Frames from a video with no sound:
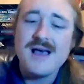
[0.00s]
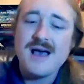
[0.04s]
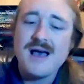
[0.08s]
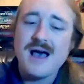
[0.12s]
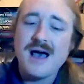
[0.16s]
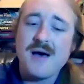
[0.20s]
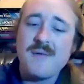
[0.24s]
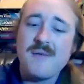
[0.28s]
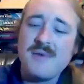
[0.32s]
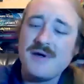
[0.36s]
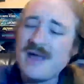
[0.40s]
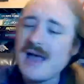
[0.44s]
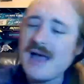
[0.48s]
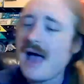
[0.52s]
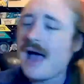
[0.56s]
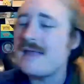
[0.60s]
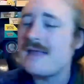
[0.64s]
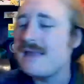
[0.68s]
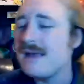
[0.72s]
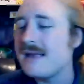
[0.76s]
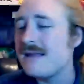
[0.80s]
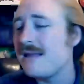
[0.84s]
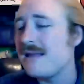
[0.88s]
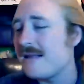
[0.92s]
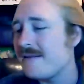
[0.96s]
But yeah, I
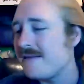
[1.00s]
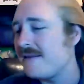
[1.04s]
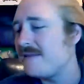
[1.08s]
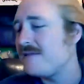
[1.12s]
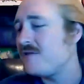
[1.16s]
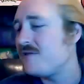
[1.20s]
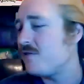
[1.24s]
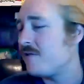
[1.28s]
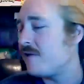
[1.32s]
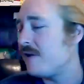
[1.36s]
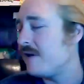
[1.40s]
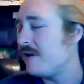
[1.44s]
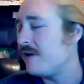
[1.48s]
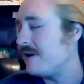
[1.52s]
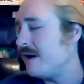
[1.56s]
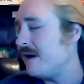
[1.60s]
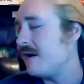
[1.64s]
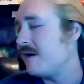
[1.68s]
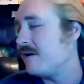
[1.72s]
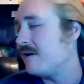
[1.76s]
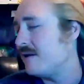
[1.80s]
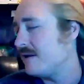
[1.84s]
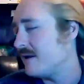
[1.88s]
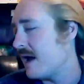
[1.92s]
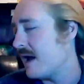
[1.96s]
think that's interesting to
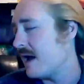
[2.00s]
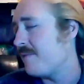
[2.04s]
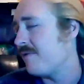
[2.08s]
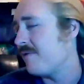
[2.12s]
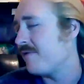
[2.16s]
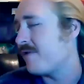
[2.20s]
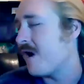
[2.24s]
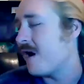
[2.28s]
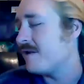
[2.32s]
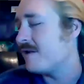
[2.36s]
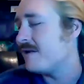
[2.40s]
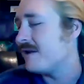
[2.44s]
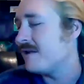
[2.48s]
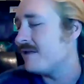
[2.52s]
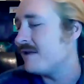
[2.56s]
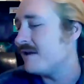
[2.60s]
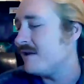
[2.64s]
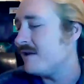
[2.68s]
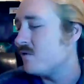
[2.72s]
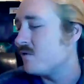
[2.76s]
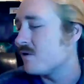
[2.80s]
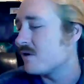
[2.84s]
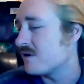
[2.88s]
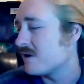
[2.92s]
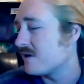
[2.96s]
hear the type of content that
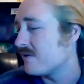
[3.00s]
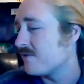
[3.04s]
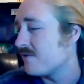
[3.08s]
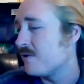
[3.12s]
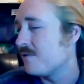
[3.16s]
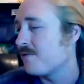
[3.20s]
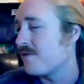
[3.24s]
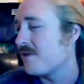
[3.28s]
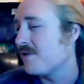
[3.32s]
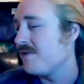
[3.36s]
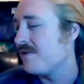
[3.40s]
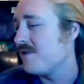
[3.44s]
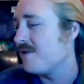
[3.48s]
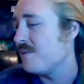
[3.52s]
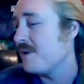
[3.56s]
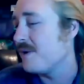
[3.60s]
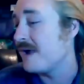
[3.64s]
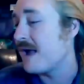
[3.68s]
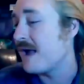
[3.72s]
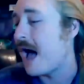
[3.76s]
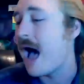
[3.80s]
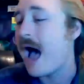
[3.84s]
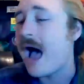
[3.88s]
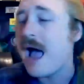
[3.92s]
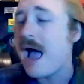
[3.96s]
you were sort of
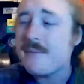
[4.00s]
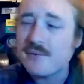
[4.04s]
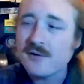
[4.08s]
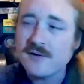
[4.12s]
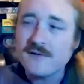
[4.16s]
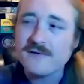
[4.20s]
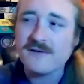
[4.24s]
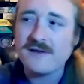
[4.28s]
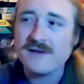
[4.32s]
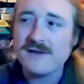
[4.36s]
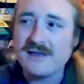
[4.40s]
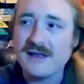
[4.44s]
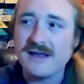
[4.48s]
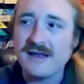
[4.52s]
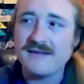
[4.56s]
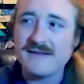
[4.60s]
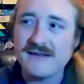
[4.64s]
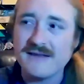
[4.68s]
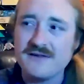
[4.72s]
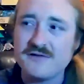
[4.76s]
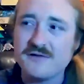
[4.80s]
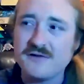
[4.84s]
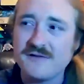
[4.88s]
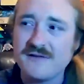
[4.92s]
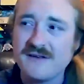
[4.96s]
consuming. I personally think it's
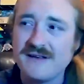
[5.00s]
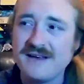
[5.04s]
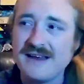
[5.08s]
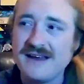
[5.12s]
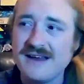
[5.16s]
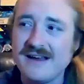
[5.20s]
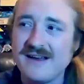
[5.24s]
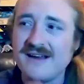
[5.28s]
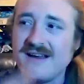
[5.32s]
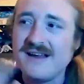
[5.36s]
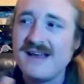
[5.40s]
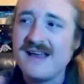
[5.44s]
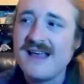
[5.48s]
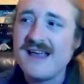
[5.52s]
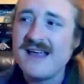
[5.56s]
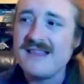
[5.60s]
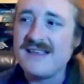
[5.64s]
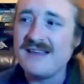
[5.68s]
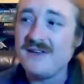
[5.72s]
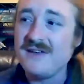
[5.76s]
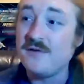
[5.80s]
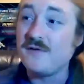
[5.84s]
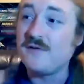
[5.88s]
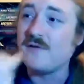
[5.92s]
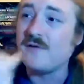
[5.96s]
interesting to hear
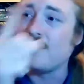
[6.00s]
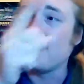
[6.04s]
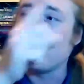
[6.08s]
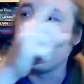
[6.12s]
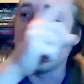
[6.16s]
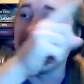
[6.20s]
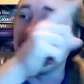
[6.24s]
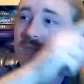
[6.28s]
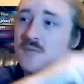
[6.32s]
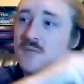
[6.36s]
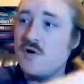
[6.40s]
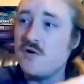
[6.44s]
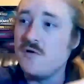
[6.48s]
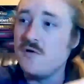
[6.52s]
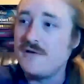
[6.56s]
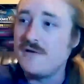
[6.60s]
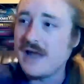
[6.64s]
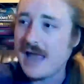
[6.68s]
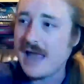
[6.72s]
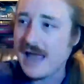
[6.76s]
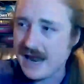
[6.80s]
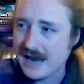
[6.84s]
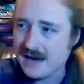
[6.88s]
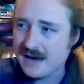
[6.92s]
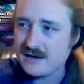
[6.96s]
that you sort of moved
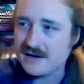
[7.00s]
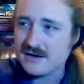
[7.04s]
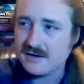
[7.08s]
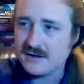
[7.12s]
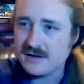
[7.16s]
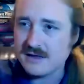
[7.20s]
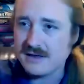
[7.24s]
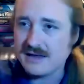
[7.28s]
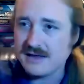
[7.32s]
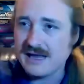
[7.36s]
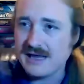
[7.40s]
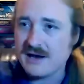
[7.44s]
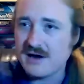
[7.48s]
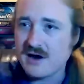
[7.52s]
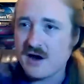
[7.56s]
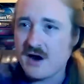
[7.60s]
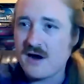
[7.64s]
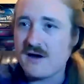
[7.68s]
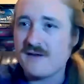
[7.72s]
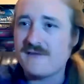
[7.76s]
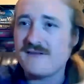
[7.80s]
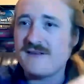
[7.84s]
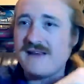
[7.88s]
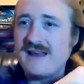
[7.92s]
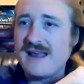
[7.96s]
into the
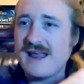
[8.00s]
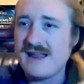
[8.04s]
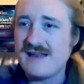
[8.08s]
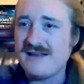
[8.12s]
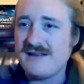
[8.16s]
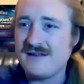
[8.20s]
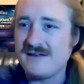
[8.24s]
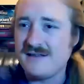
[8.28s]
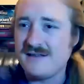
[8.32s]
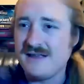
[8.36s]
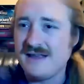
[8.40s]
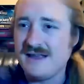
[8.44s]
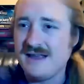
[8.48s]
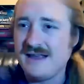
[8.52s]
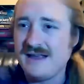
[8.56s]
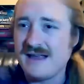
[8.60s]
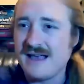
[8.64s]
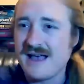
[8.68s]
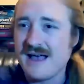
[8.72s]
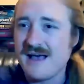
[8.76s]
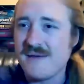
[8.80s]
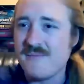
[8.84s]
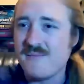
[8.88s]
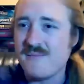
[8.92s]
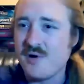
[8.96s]
Leonhardts and into the
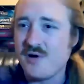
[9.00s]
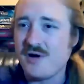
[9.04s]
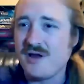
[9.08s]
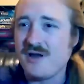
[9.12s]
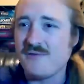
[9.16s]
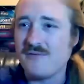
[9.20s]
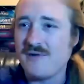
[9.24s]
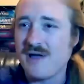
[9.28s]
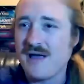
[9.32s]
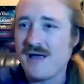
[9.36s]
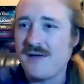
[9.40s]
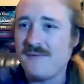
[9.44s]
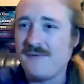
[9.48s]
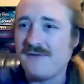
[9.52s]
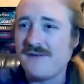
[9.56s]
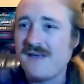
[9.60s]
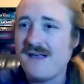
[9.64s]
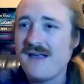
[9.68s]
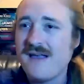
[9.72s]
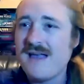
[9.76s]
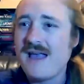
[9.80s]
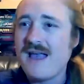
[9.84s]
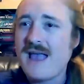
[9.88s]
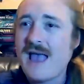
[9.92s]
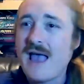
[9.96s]
PokeRevs
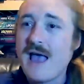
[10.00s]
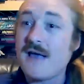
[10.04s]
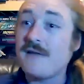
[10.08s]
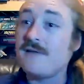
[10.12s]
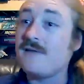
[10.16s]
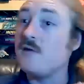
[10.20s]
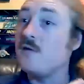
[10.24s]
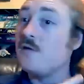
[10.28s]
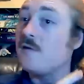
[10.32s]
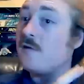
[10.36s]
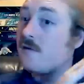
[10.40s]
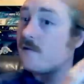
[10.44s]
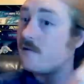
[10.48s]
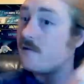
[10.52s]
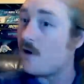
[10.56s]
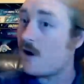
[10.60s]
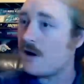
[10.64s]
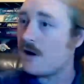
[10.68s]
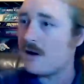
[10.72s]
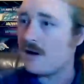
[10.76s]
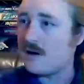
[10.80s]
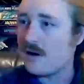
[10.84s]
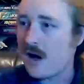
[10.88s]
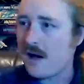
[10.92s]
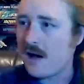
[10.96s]
as you
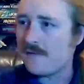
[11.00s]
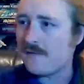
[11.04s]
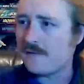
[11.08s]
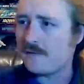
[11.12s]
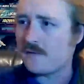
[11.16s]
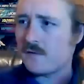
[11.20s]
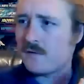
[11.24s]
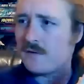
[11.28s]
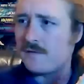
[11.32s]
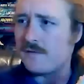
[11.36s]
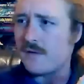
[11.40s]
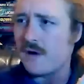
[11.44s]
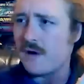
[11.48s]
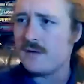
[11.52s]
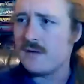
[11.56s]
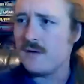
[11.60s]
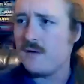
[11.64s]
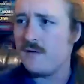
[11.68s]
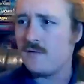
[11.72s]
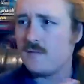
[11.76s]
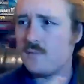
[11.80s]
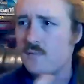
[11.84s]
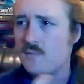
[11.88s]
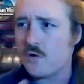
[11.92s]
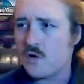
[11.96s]
started off sort of on
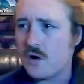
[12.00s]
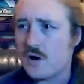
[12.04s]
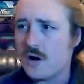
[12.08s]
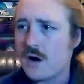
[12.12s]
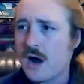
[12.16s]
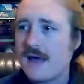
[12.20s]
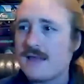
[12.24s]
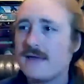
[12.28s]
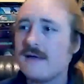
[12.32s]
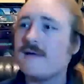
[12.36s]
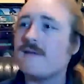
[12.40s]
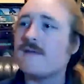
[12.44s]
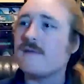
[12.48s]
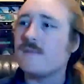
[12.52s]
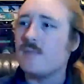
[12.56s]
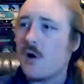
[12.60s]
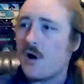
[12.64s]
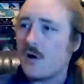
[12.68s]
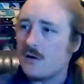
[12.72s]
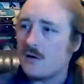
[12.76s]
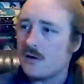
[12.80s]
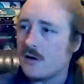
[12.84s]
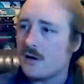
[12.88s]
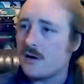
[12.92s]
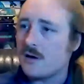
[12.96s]
those more, I think,
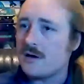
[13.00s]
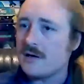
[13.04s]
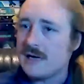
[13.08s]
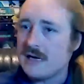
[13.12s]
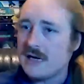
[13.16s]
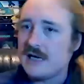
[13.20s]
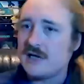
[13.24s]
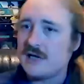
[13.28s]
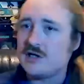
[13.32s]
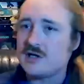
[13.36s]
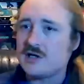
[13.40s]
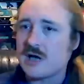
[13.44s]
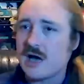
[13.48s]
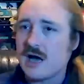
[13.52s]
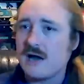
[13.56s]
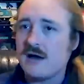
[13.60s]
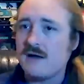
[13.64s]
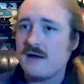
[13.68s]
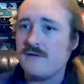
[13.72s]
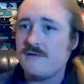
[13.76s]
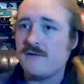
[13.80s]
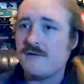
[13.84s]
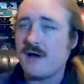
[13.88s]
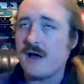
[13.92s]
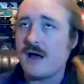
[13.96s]
smaller niche kind
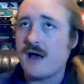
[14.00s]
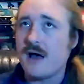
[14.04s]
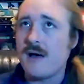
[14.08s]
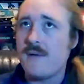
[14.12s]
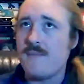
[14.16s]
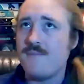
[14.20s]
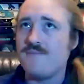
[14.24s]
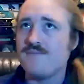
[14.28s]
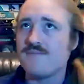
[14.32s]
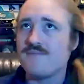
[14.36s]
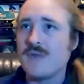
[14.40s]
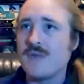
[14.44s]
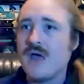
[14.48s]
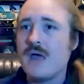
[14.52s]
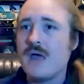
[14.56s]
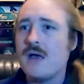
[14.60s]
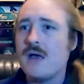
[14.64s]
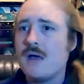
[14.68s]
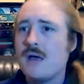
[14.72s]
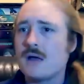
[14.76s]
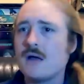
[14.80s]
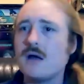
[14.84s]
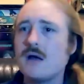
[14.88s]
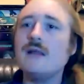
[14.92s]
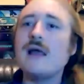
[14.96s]
of
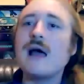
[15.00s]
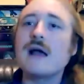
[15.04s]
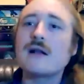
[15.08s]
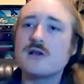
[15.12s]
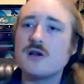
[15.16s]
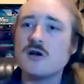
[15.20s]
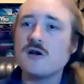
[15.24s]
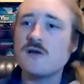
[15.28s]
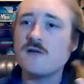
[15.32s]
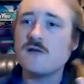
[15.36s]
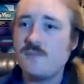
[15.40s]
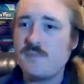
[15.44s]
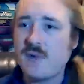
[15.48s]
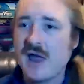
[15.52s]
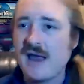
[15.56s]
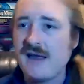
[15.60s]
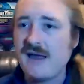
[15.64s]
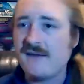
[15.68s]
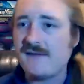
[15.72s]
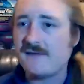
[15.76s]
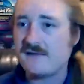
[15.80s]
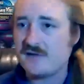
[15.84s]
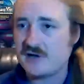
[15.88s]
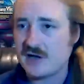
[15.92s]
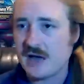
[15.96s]
collectors
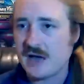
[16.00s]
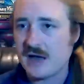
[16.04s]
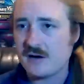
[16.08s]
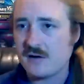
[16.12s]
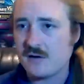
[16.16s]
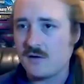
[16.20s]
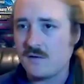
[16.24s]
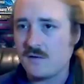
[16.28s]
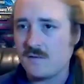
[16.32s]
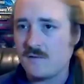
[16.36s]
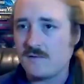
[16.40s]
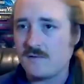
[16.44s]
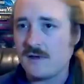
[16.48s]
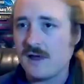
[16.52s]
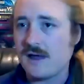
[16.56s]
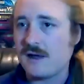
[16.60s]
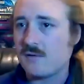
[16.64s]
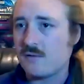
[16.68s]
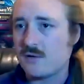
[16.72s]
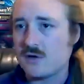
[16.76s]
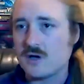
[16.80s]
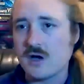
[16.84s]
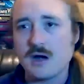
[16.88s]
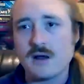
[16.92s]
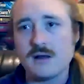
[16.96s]
based channels.
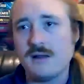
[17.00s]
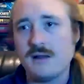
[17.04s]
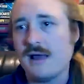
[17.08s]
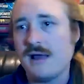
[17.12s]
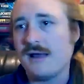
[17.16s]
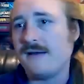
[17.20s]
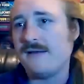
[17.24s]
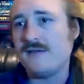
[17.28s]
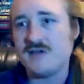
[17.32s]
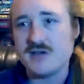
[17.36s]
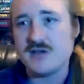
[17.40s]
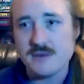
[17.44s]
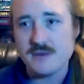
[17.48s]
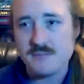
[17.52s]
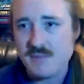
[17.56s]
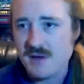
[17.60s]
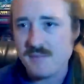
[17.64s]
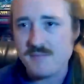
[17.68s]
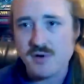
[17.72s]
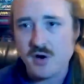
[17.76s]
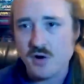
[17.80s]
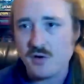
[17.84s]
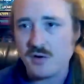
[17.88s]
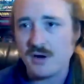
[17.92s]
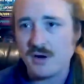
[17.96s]
Like we're talking like Gem
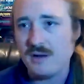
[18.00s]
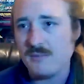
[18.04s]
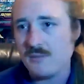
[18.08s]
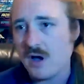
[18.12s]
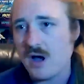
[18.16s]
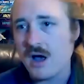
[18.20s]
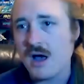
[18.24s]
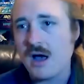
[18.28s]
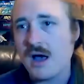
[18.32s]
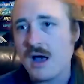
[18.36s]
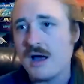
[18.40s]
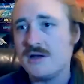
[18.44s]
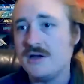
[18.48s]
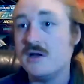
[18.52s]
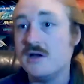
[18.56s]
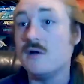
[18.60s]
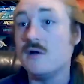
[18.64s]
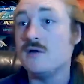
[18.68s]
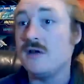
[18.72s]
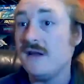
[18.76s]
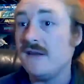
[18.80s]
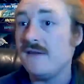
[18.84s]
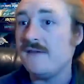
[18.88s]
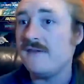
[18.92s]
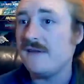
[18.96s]
Mint Pokemon,
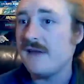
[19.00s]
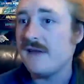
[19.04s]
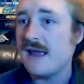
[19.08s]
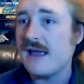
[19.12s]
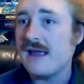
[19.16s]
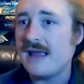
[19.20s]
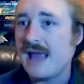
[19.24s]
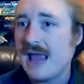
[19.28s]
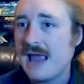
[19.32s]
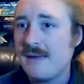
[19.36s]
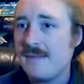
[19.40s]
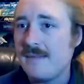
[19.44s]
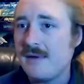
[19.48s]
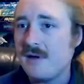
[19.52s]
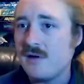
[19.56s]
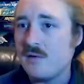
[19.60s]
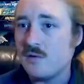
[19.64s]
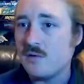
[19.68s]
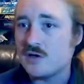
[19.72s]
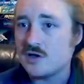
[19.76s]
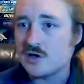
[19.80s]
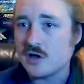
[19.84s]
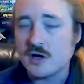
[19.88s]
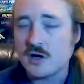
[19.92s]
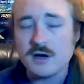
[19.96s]
TCA Gaming,
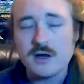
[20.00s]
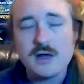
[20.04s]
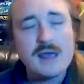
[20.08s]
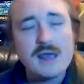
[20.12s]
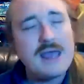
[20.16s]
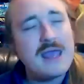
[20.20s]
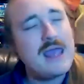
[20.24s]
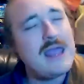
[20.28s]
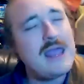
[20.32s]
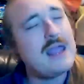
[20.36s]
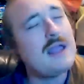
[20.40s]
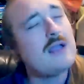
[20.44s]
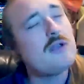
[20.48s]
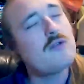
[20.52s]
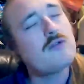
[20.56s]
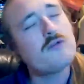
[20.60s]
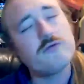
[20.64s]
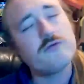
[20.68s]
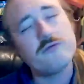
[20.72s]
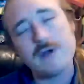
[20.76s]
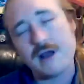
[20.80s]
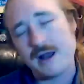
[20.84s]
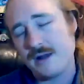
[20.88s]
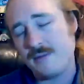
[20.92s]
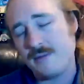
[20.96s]
which are
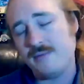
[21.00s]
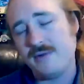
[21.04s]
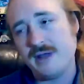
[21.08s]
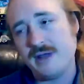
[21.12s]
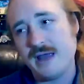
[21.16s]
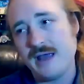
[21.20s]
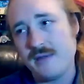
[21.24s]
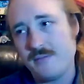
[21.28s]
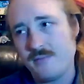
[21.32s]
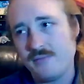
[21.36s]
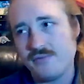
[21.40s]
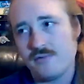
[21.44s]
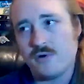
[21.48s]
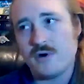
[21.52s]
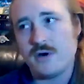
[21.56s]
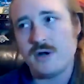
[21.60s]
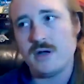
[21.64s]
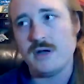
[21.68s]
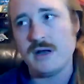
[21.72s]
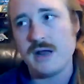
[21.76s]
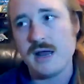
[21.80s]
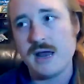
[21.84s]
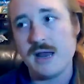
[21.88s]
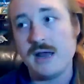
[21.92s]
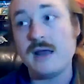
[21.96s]
incredibly
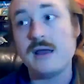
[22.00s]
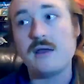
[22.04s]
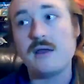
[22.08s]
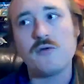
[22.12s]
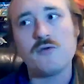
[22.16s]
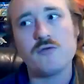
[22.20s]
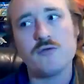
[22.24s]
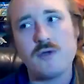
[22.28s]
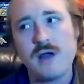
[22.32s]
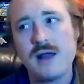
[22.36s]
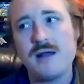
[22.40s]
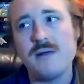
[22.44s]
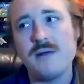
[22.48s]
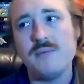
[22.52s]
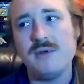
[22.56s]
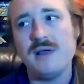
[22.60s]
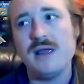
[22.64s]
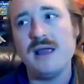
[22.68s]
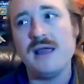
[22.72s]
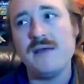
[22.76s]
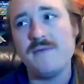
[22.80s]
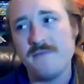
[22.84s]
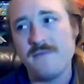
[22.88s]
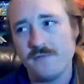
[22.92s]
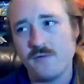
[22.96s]
important and
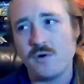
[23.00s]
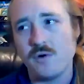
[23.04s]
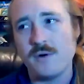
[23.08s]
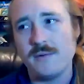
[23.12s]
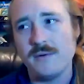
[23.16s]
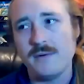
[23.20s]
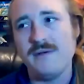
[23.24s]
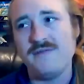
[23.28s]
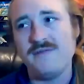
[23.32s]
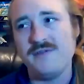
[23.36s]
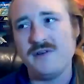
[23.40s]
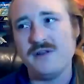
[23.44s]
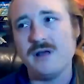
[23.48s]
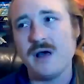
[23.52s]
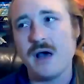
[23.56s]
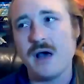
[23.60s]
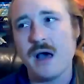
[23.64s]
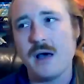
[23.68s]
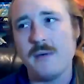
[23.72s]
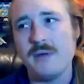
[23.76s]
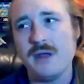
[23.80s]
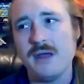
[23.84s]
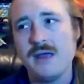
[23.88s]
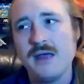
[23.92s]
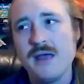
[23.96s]
incredibly informative to the
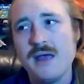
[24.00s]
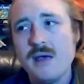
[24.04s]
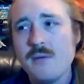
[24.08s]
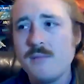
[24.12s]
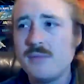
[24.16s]
hobby.